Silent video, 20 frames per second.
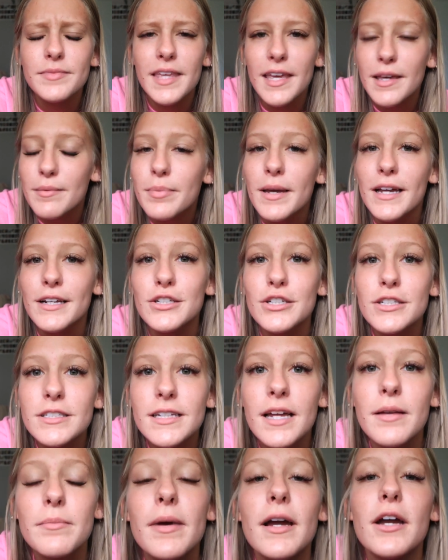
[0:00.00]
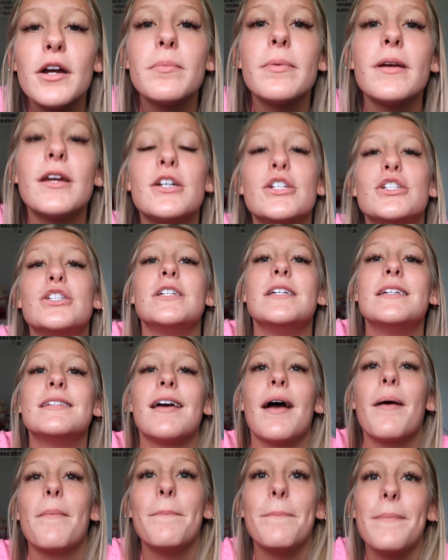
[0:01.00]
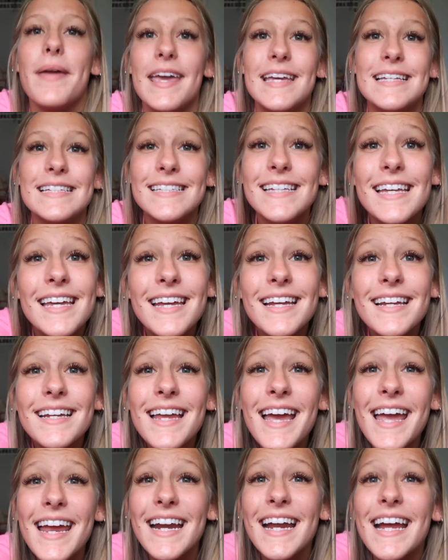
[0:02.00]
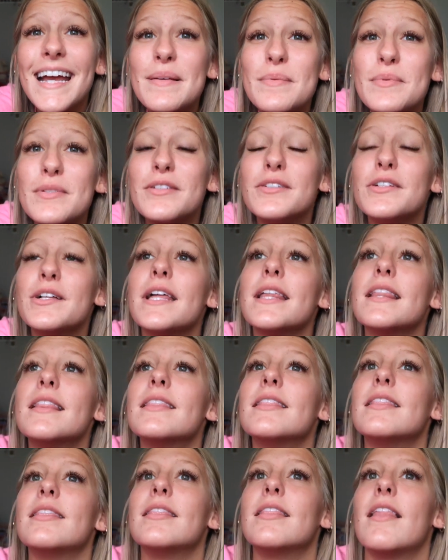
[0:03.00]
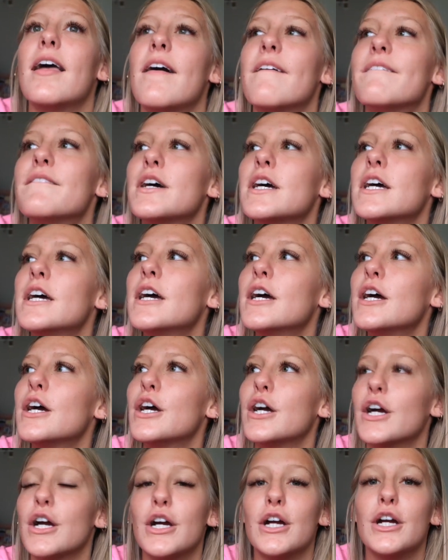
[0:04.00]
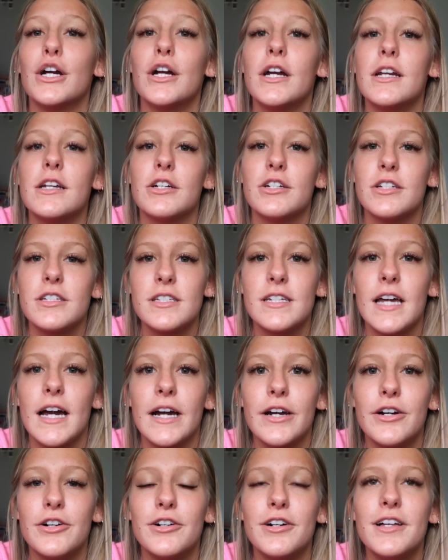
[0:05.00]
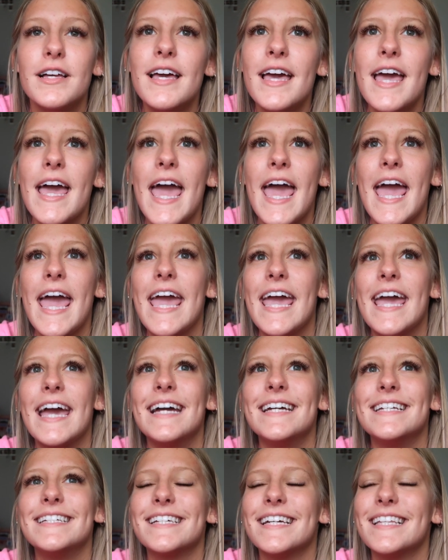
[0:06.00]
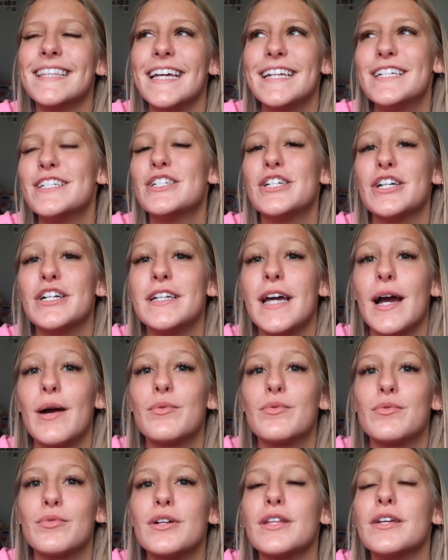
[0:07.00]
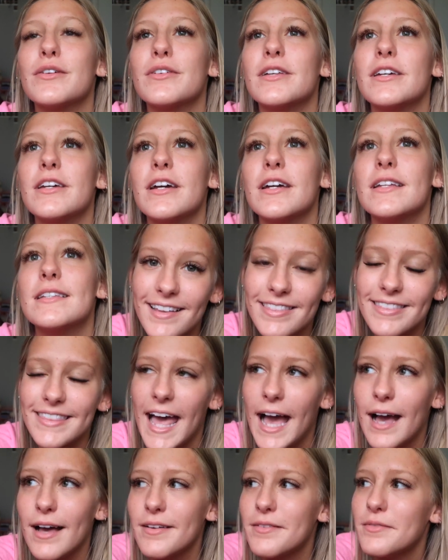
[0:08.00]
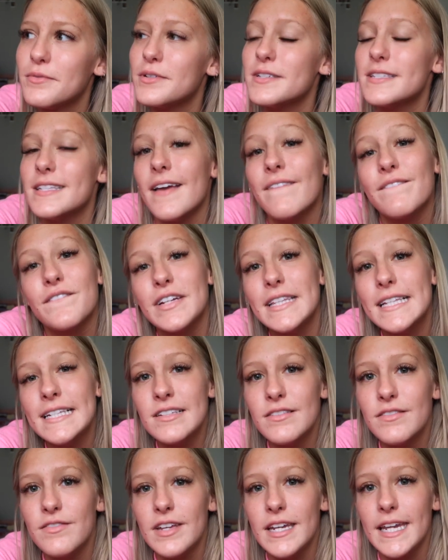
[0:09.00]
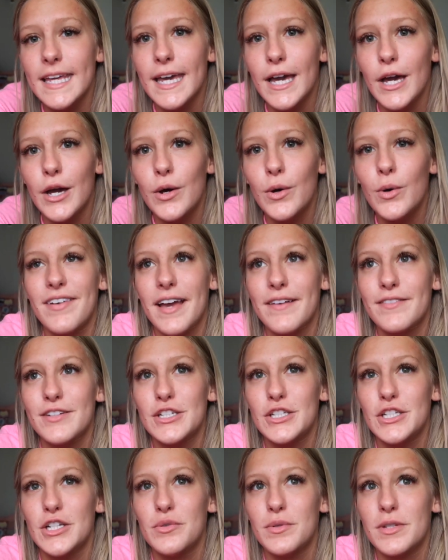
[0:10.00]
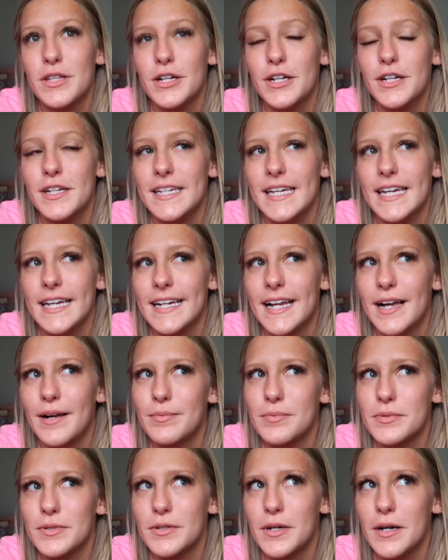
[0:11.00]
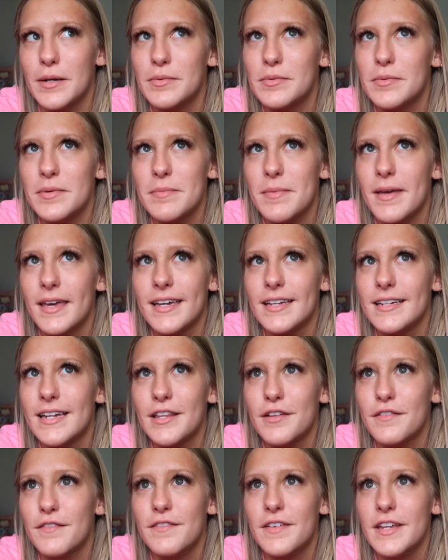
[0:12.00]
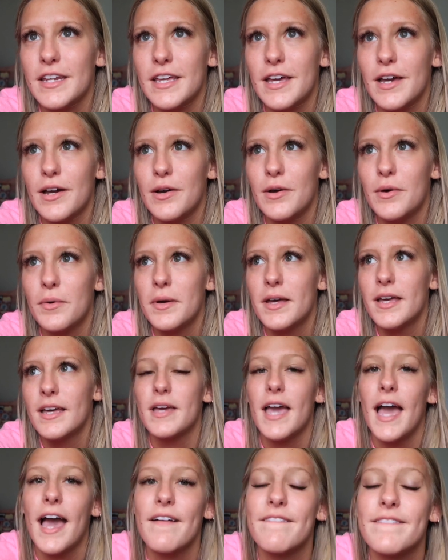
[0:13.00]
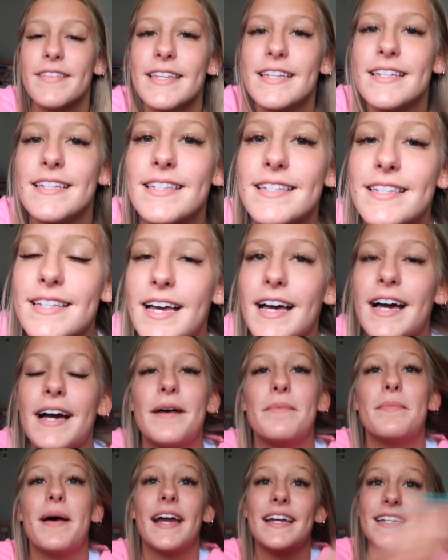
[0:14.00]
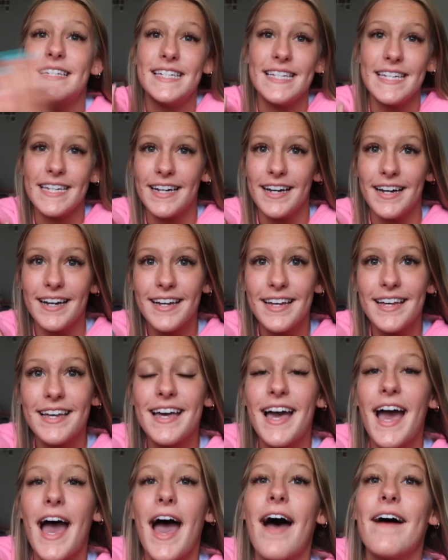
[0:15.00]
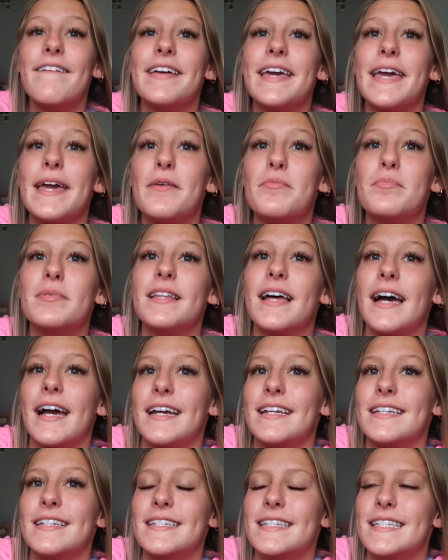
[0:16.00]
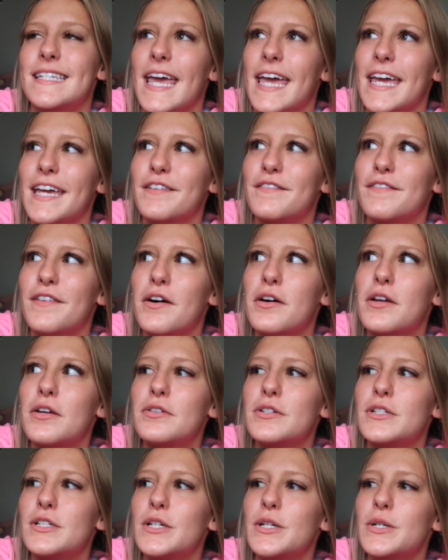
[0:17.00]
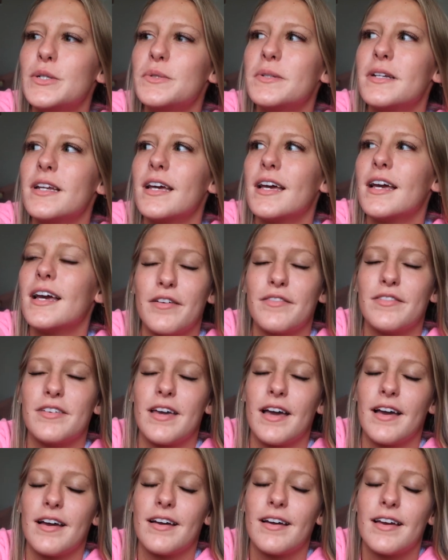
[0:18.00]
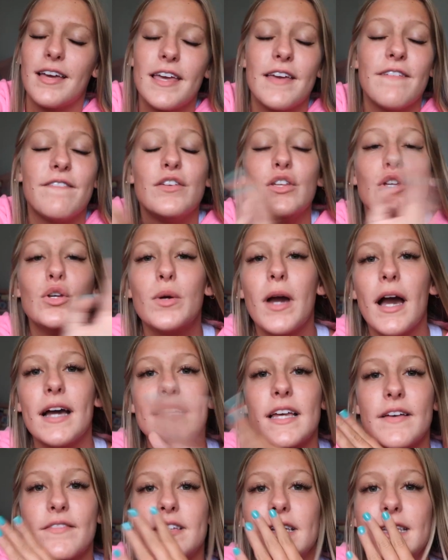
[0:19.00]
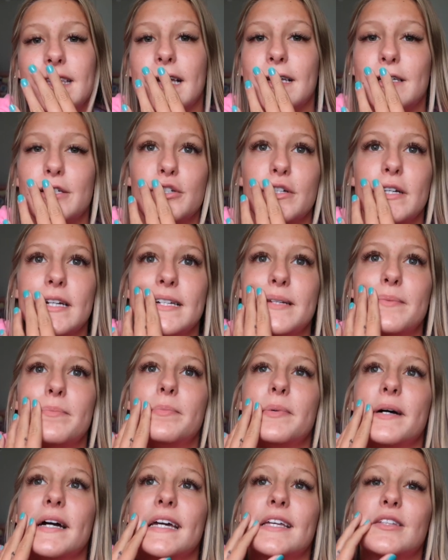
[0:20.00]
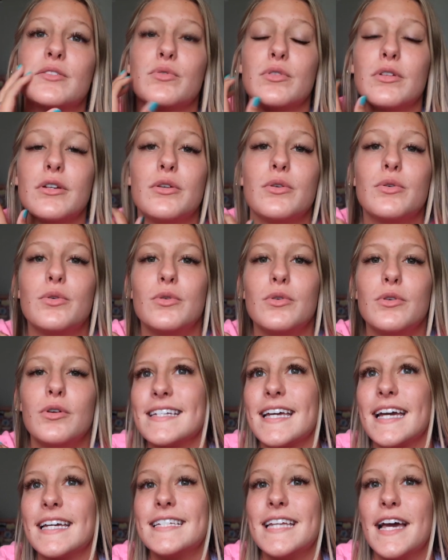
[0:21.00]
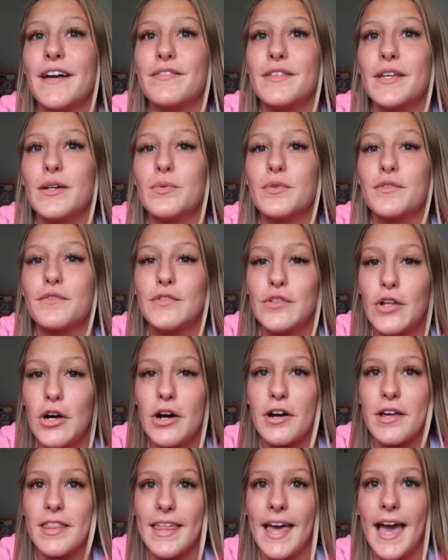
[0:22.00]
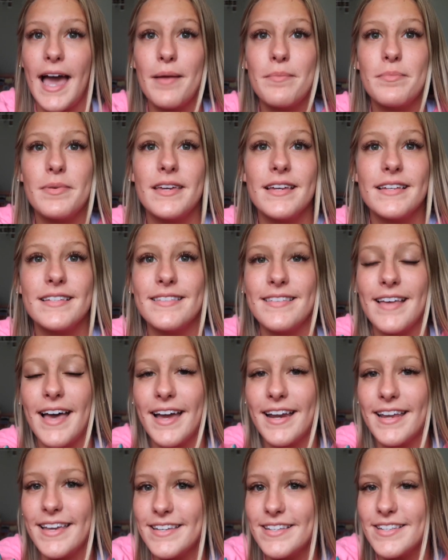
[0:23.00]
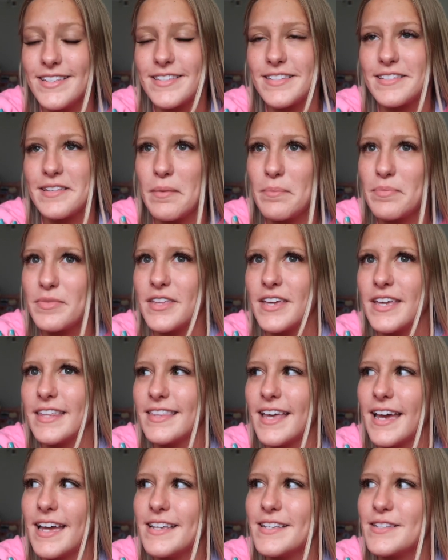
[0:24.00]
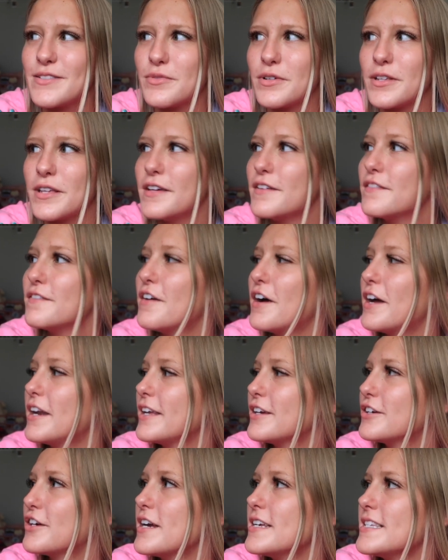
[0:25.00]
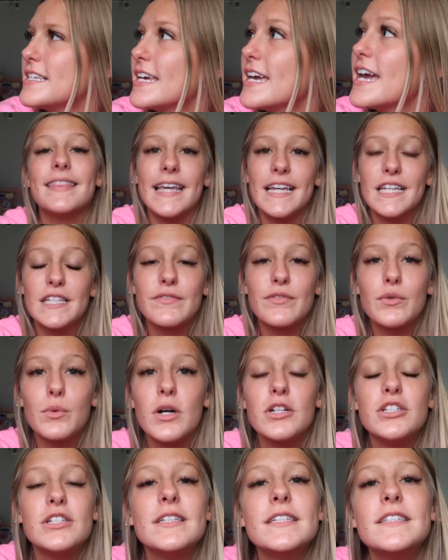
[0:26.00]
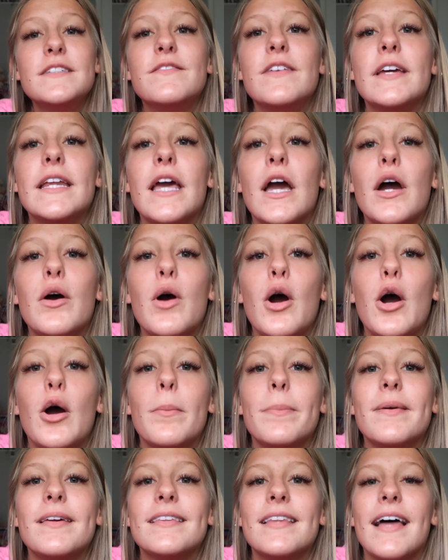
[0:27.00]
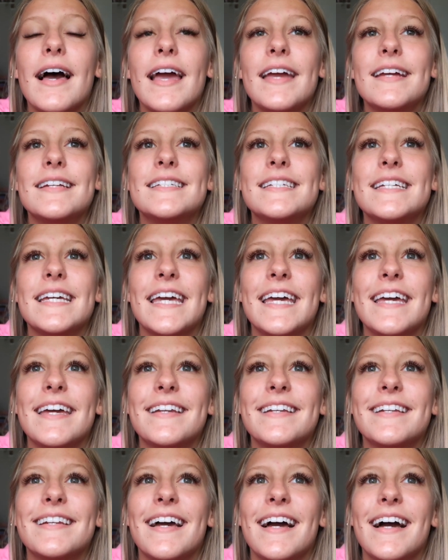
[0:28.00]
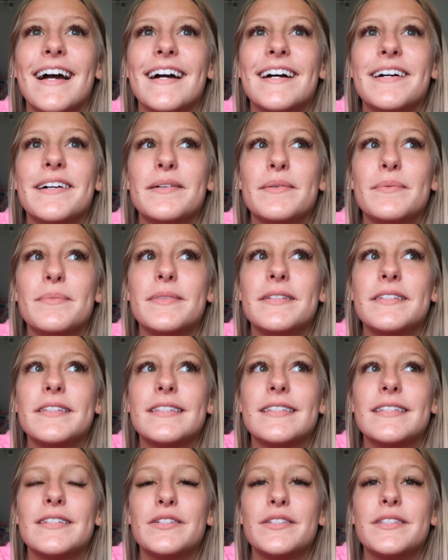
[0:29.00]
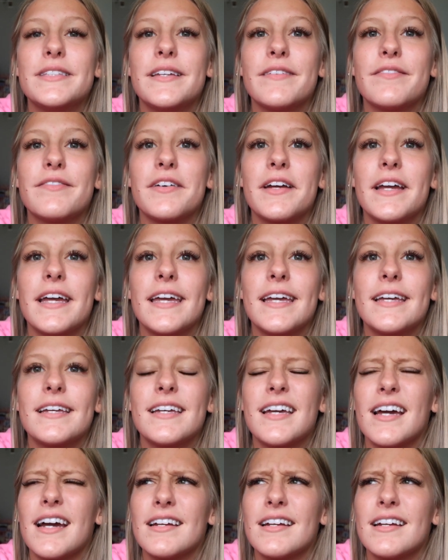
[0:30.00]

get pictures done by her because she's amazing and I absolutely love her and her style, and they just turned out really really good. That was it for this video. If I ever shoot with her again, I'll probably make another video. We have this idea of a blind date photo shoot. I don't know if you guys have seen that trend, but it's really cool and I definitely would vlog that because that is something that is really fun and crazy. Thanks for watching this video, hope you liked it. It's a little different,